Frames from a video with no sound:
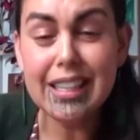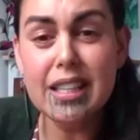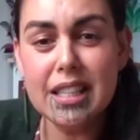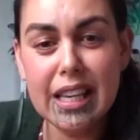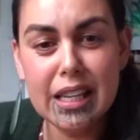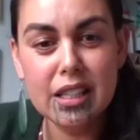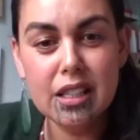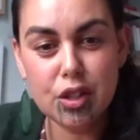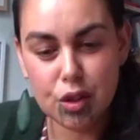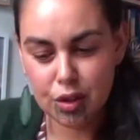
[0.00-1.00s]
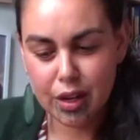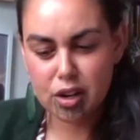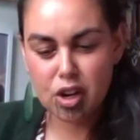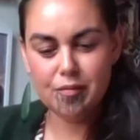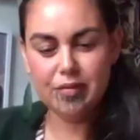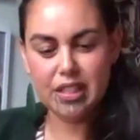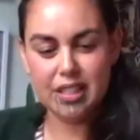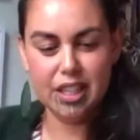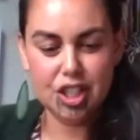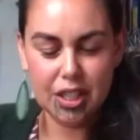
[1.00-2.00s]
let's get into our
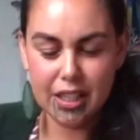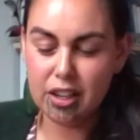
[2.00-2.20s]
conversation.